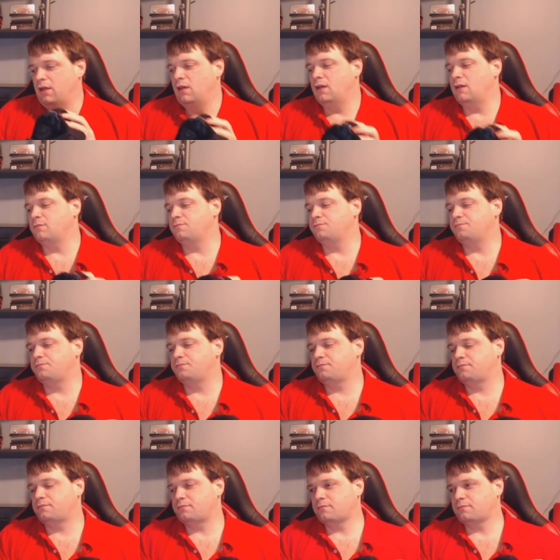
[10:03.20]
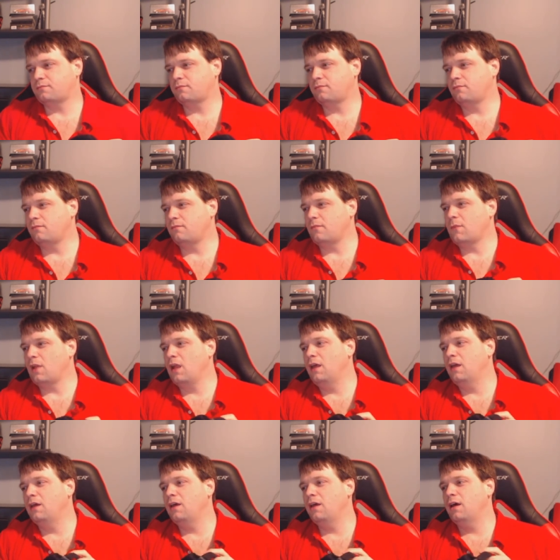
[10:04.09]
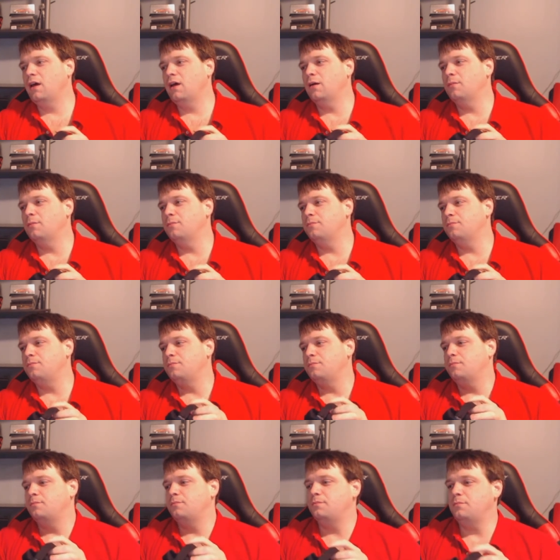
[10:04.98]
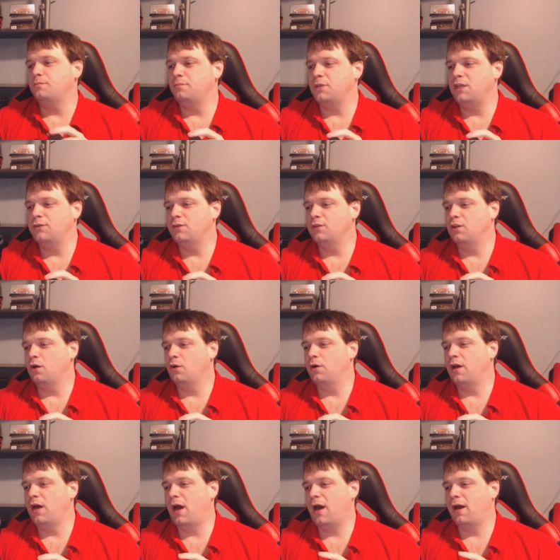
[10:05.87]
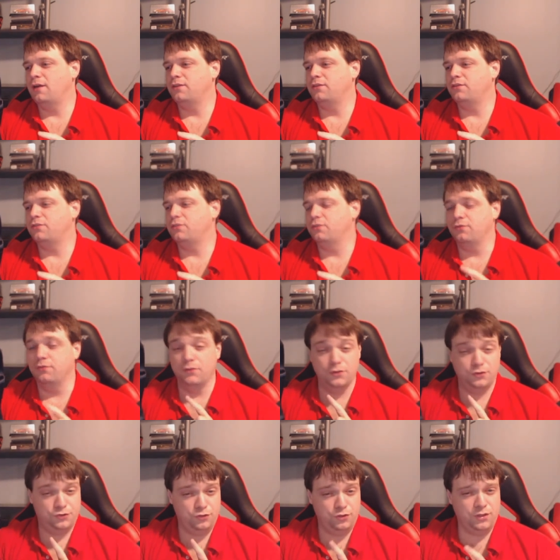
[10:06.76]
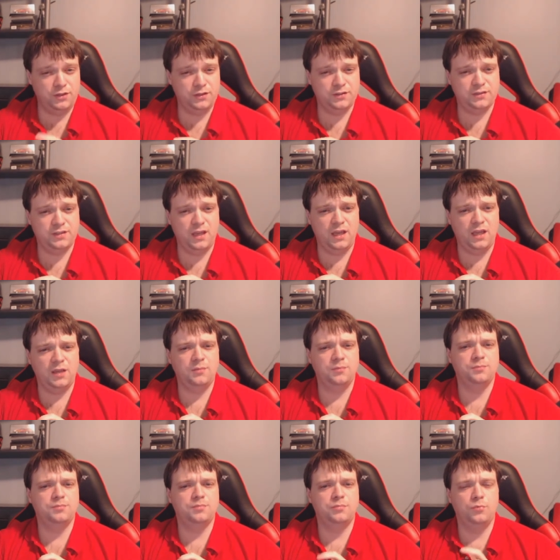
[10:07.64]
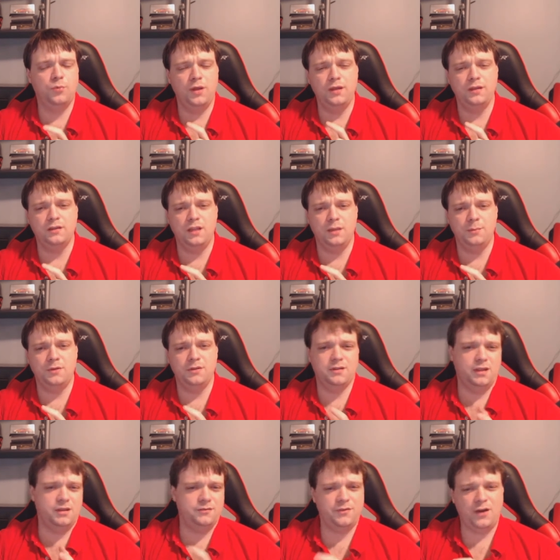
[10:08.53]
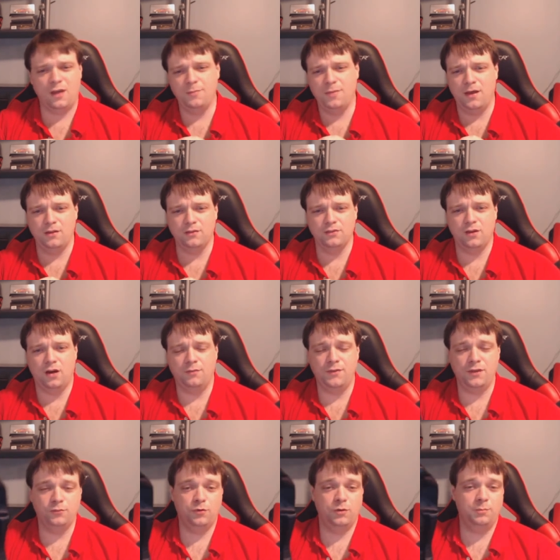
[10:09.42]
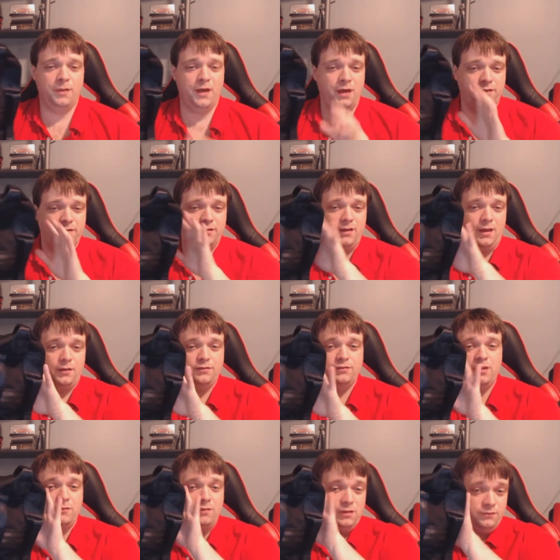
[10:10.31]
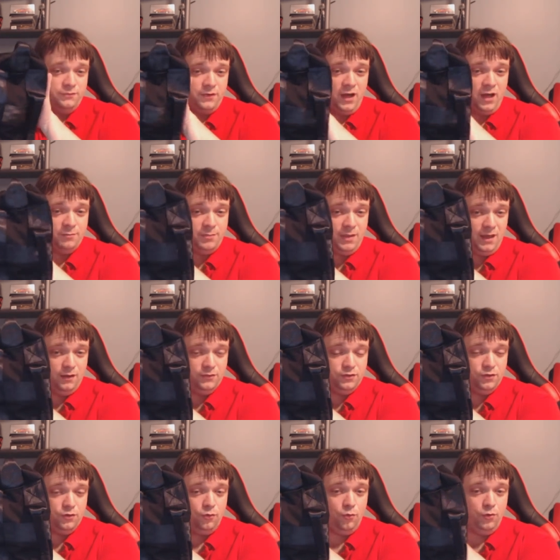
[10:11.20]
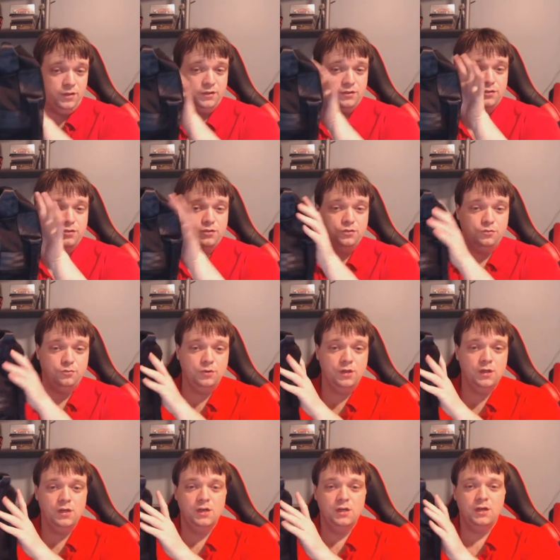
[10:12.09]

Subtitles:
Um, um, Even though it has virtually the same weight limits, like 5 pounds off. This one maxes out 75 pounds according to